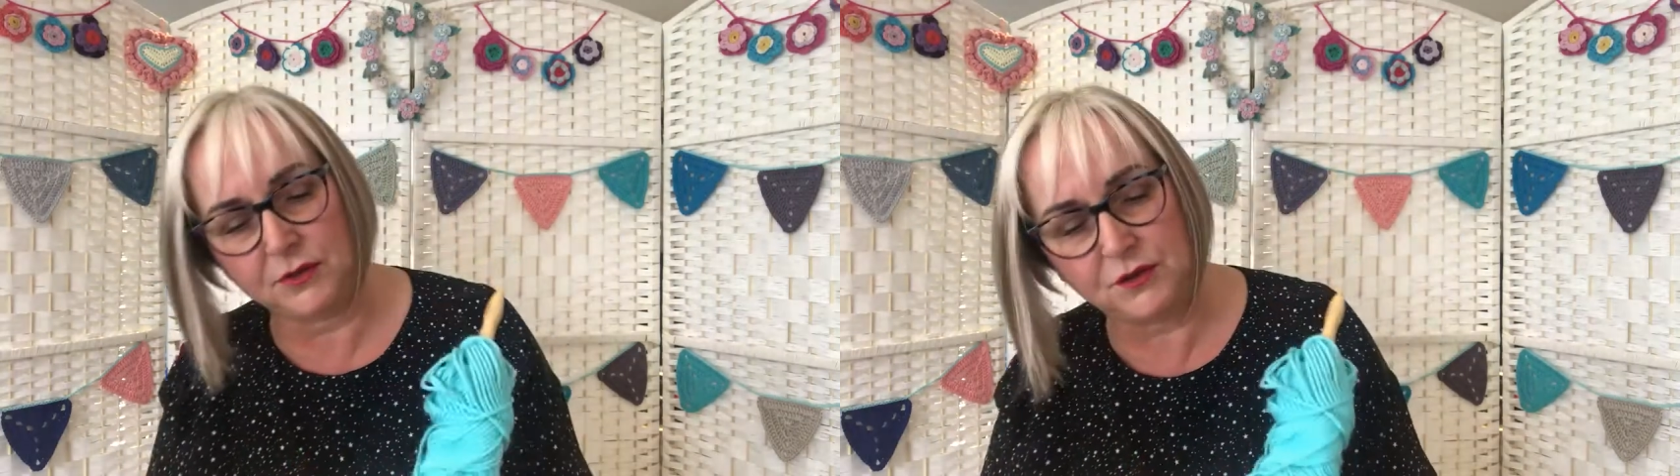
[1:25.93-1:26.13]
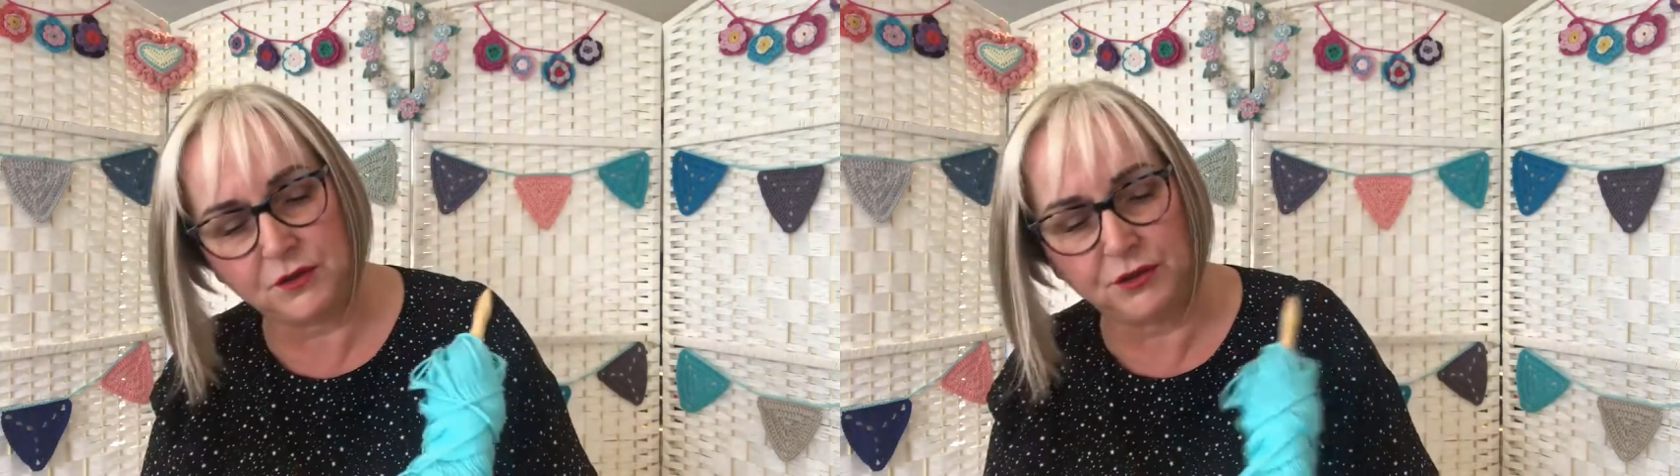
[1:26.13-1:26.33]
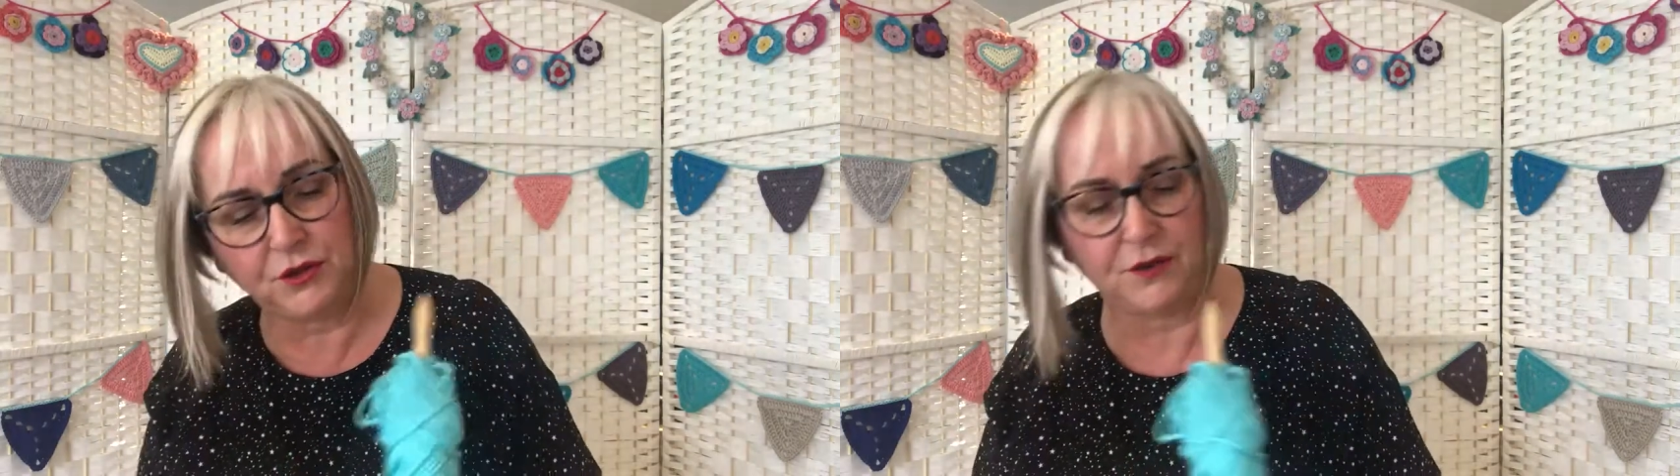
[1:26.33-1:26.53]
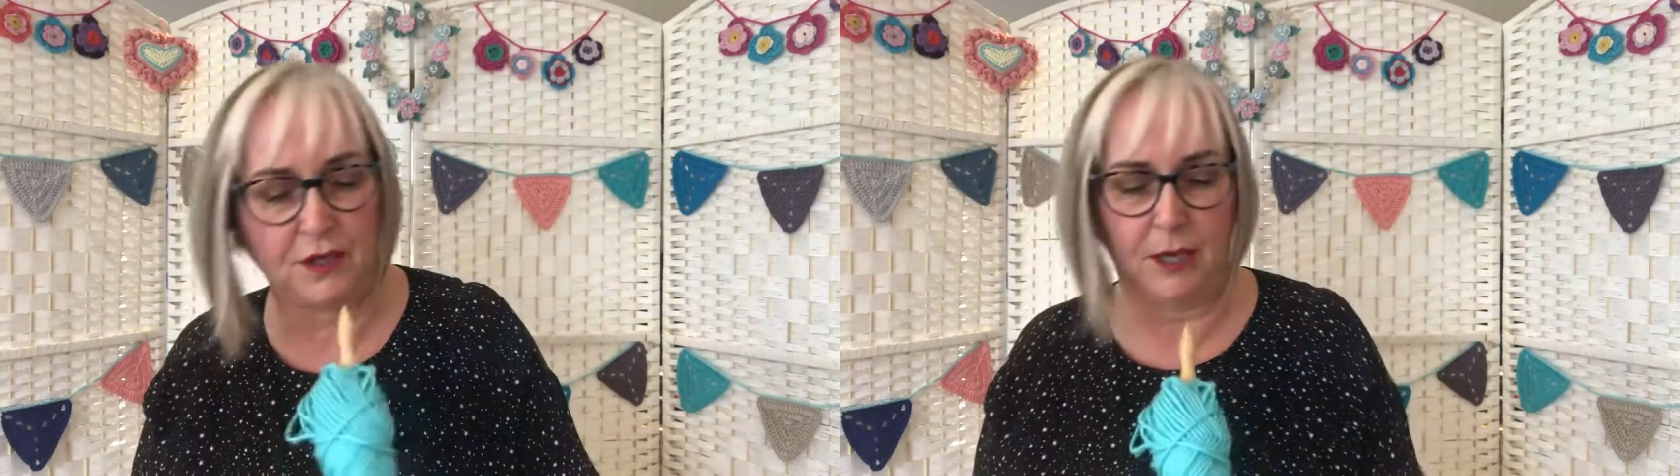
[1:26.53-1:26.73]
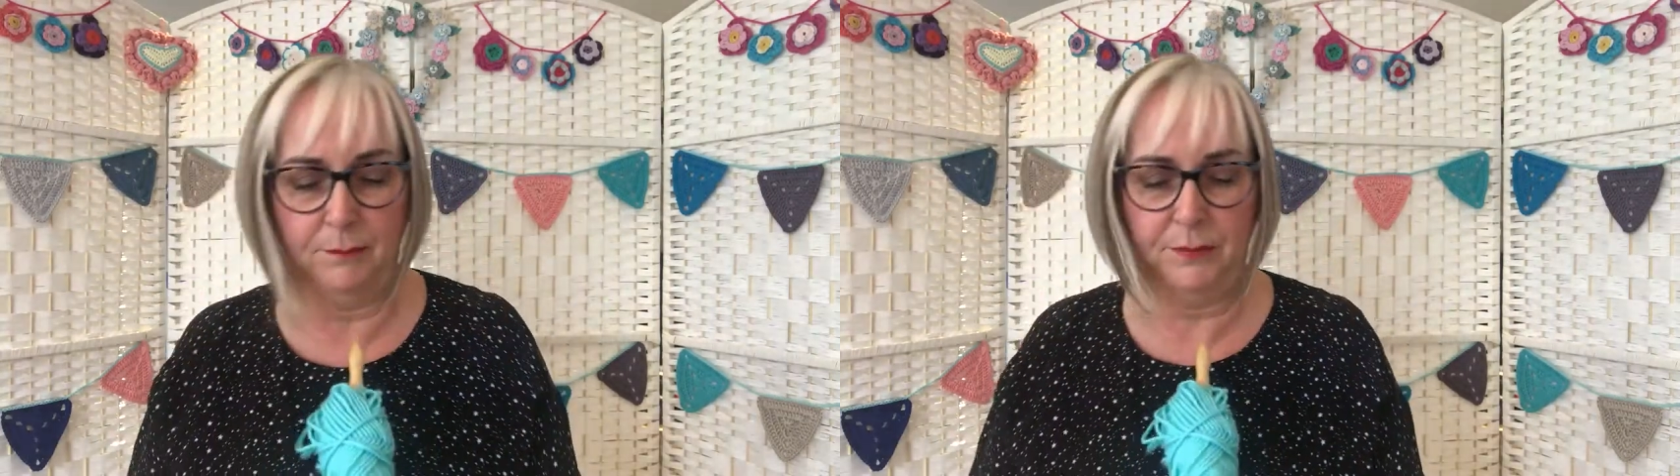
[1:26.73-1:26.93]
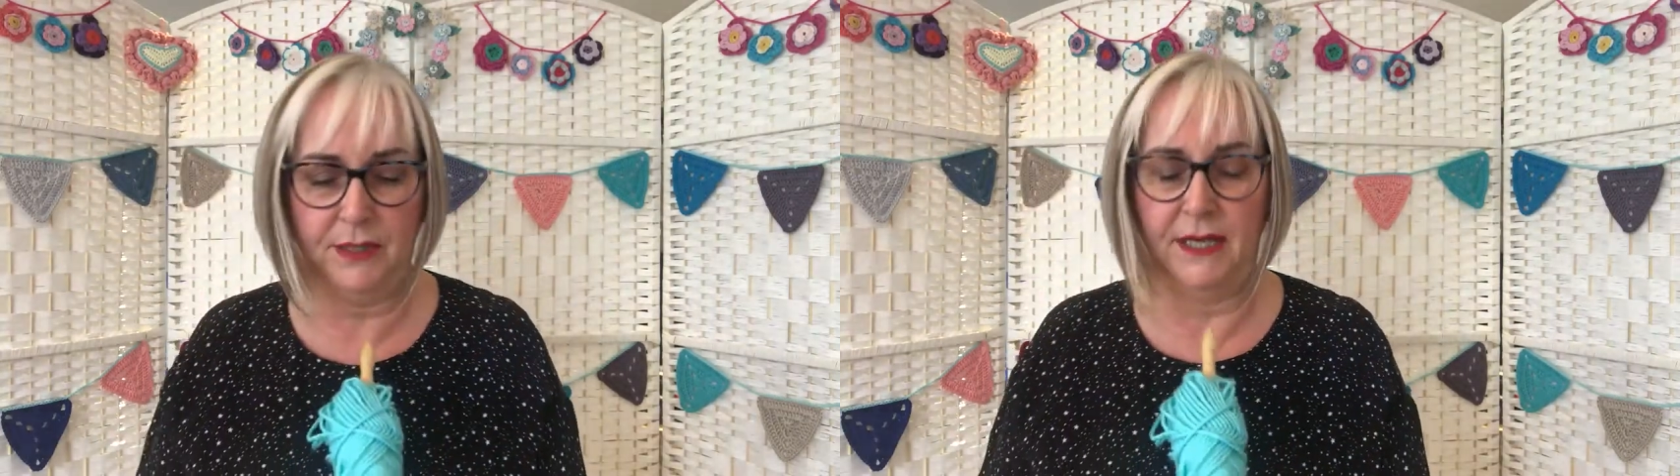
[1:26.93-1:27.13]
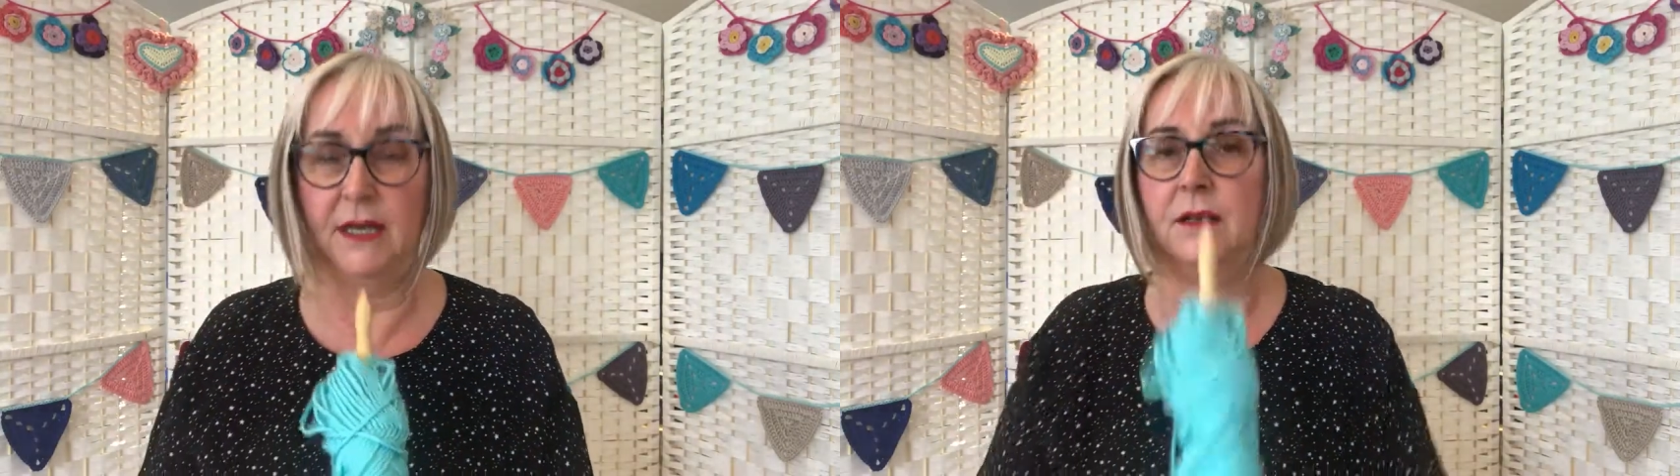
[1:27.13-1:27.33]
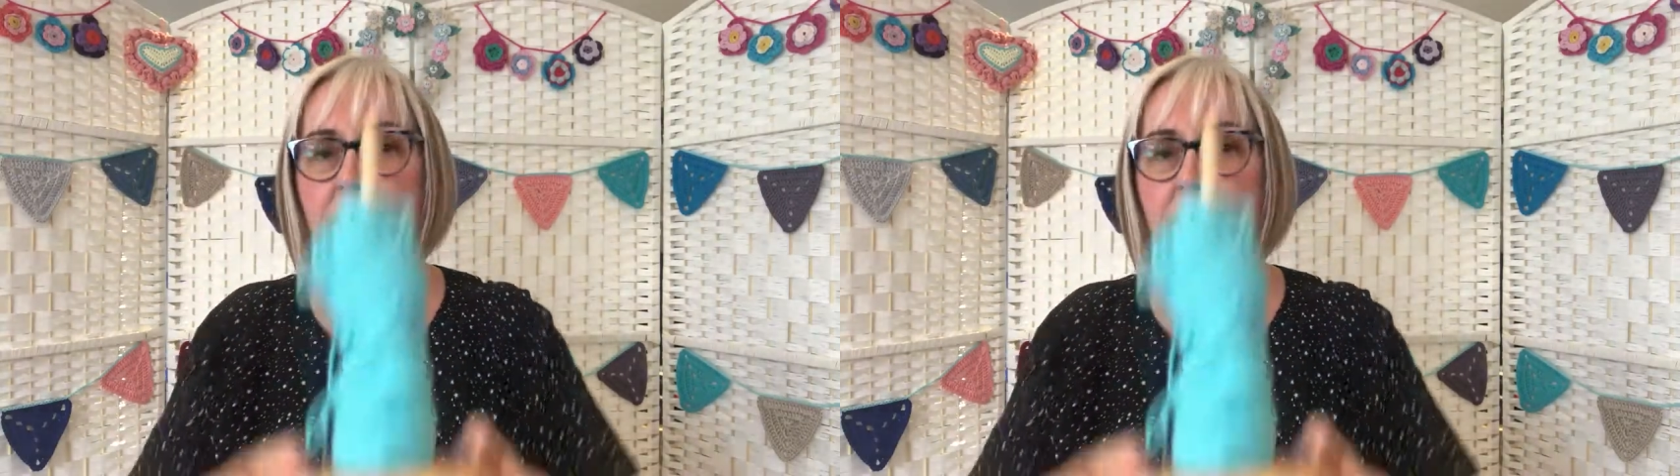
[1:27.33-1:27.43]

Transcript: show you the company.